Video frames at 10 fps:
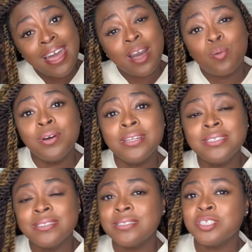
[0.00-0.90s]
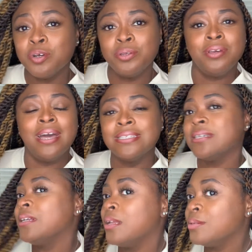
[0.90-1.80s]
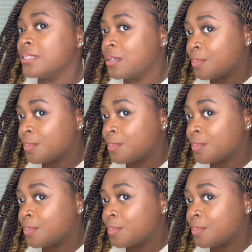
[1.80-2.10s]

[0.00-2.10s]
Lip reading: I want to just show you guys a close-up